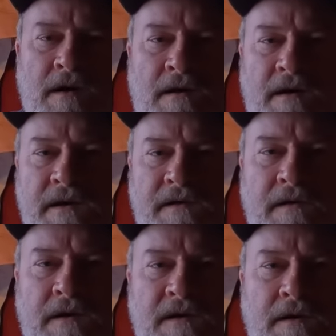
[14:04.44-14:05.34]
Uh,
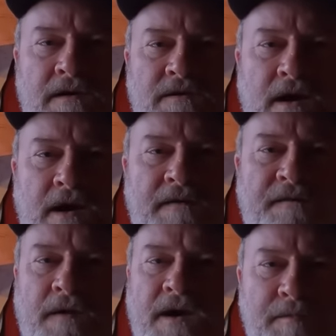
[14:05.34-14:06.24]
it's it's a good
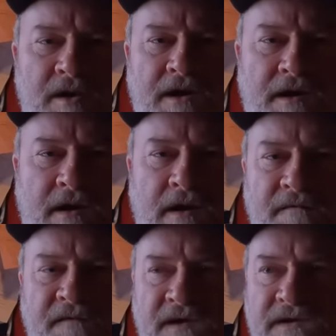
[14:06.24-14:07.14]
drive for anybody to
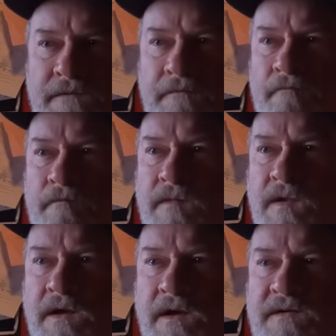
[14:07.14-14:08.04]
come visit,
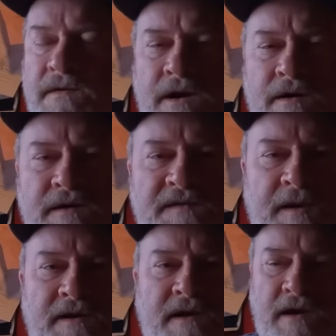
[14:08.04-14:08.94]
and so I don't
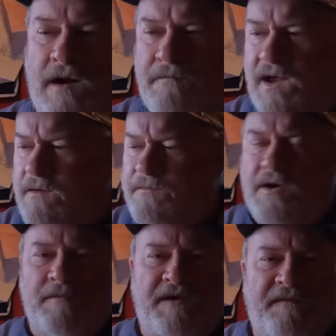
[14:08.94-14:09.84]
expect that. I'm I'm
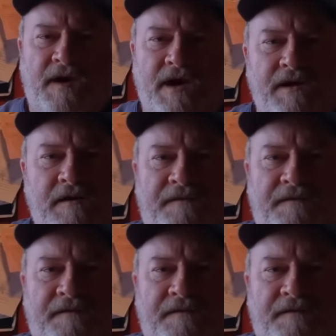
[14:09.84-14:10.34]
going to be fine